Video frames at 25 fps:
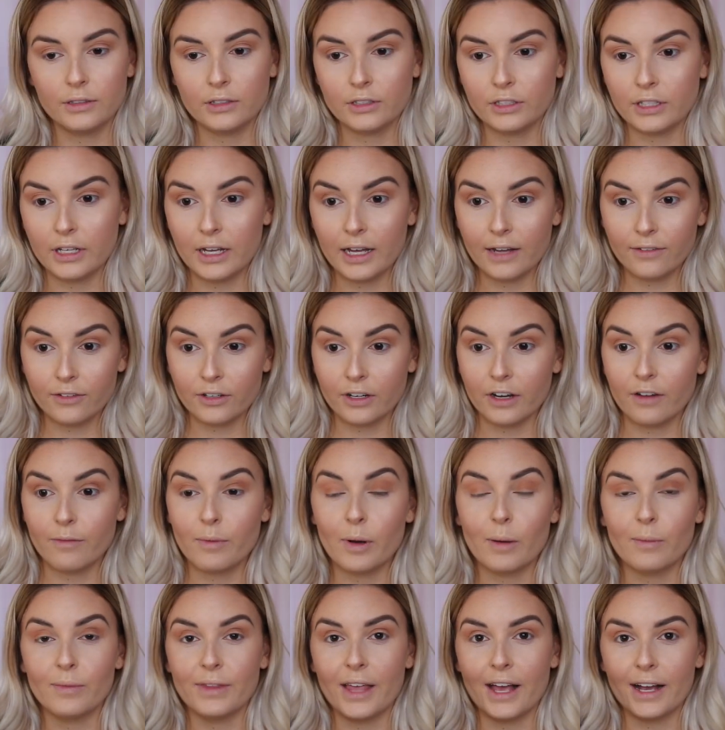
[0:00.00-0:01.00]
So after I
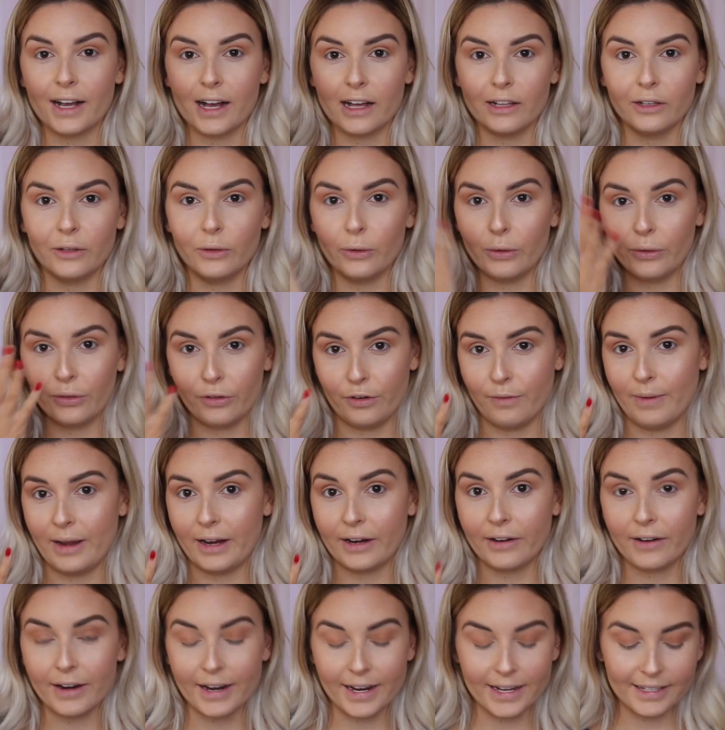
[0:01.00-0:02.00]
pop that colour all through my
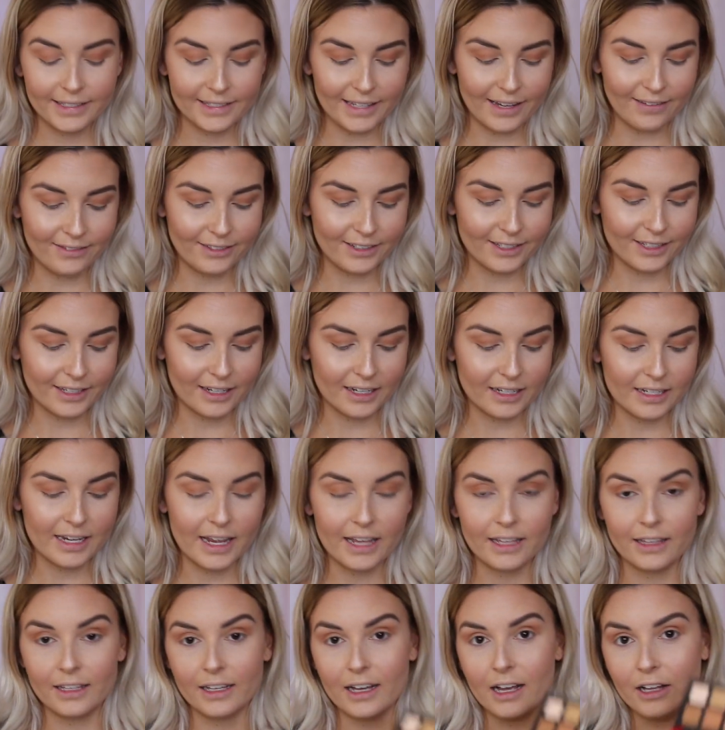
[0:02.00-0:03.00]
crease, I'm just going to
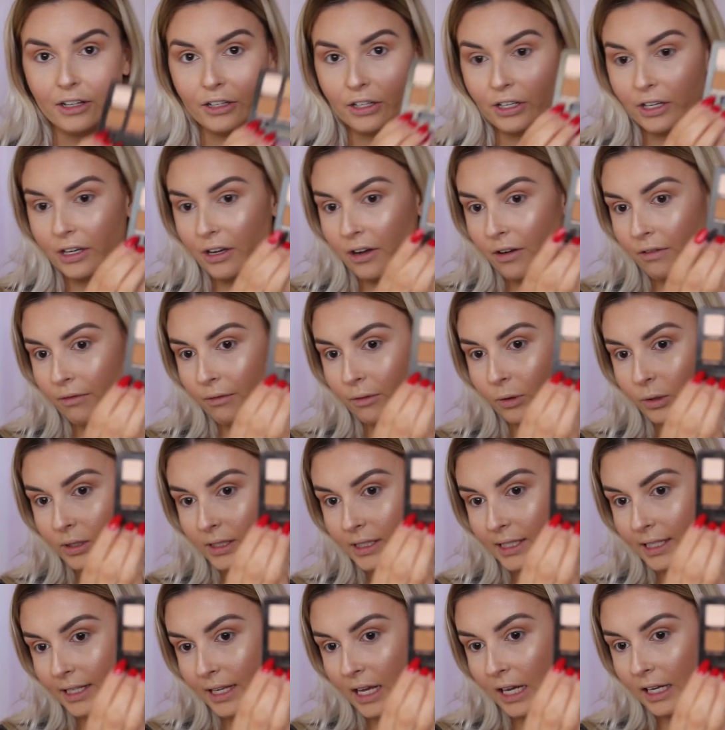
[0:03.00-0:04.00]
take the colour
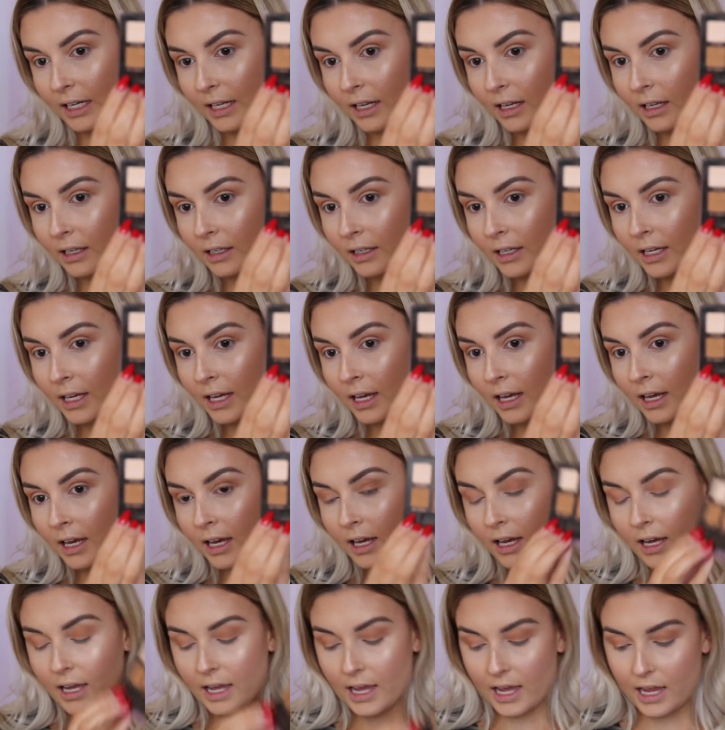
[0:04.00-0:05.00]
Rossiana
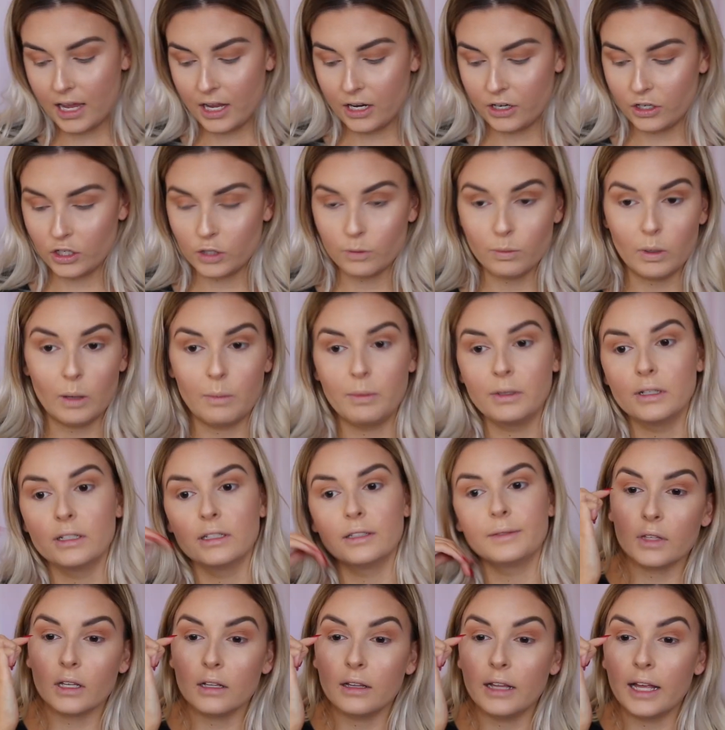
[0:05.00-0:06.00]
and just pop
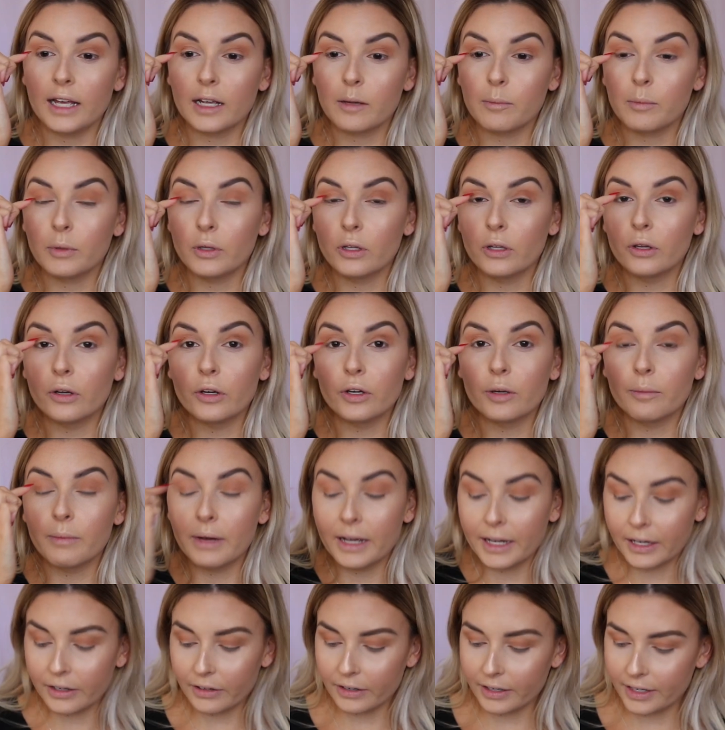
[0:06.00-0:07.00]
it like below
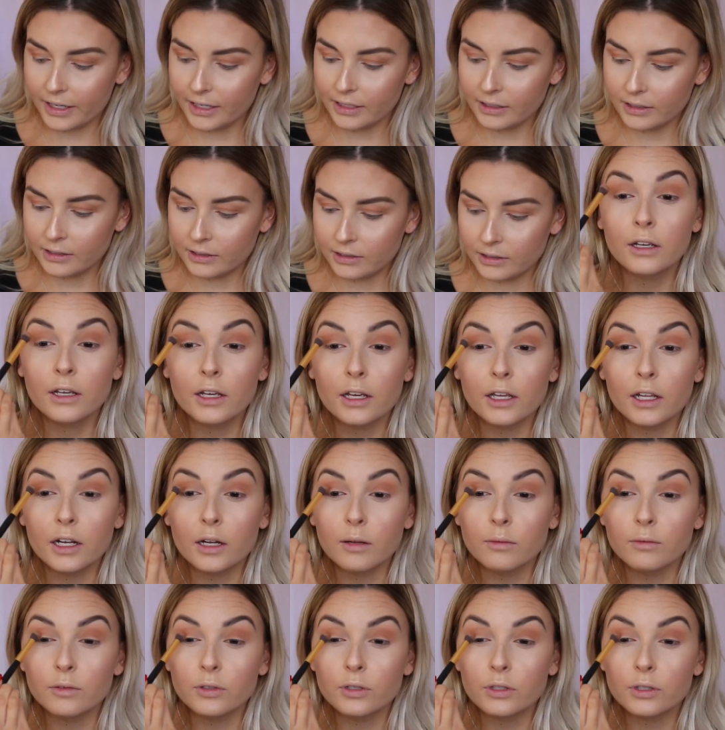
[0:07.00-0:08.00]
my crease. And
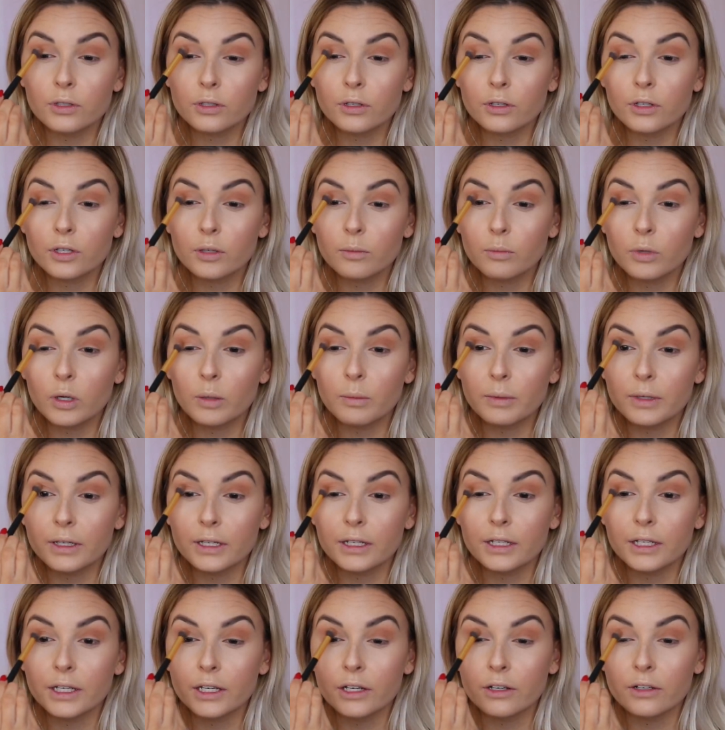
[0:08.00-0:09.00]
I'm just going to pop it
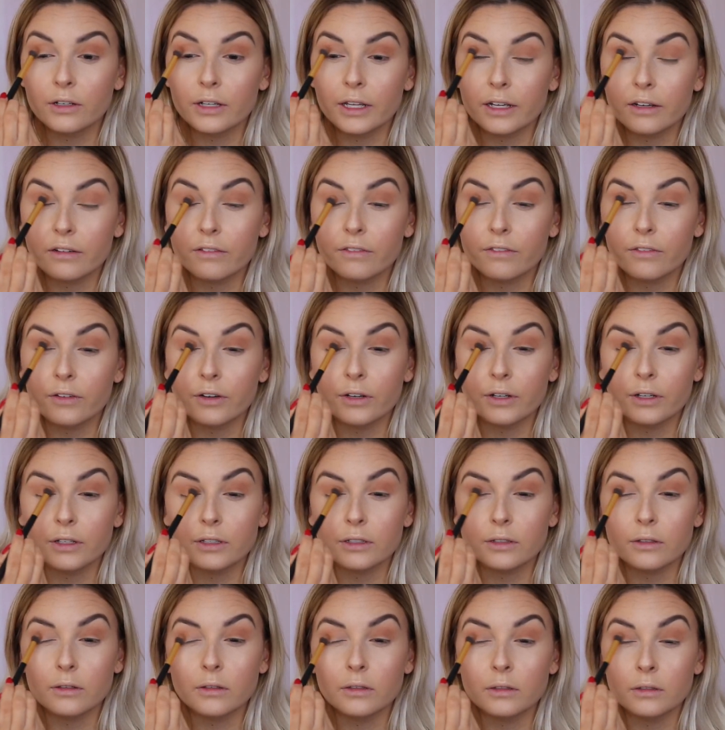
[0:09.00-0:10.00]
in here and like
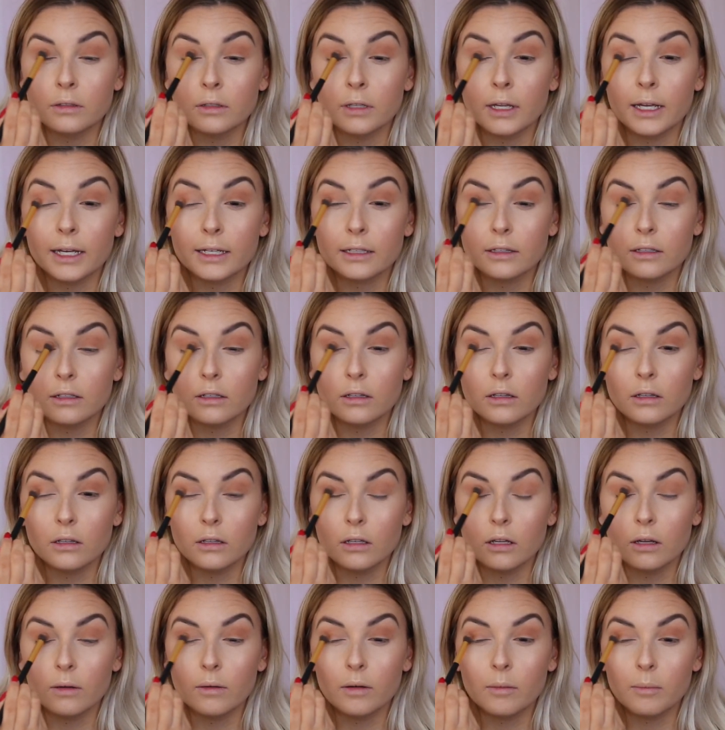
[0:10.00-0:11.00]
focus it on like the
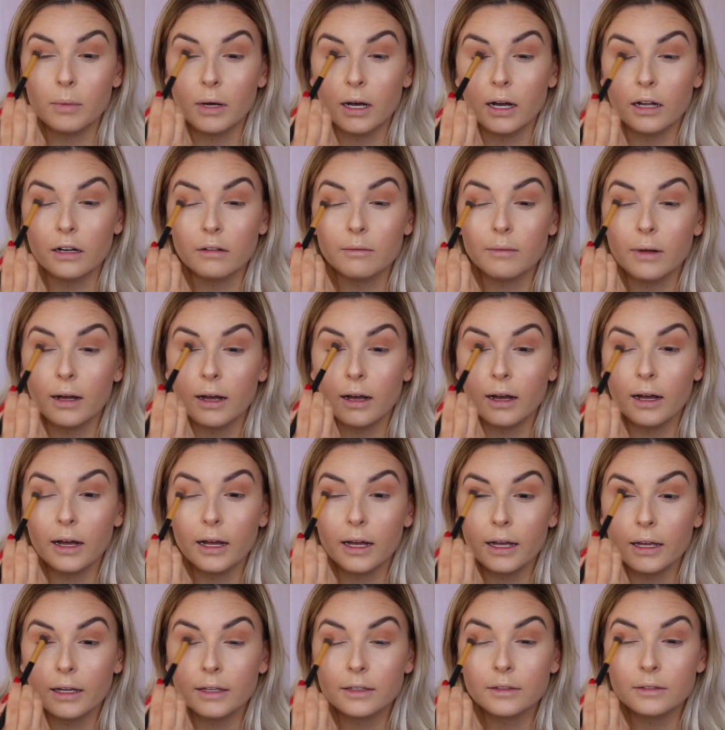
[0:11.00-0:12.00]
lower part of my
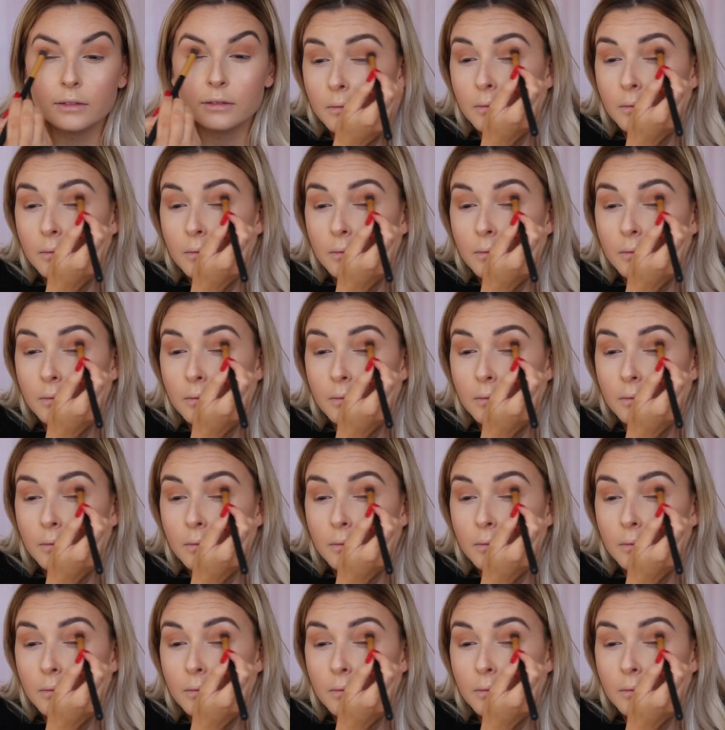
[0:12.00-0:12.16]
eye.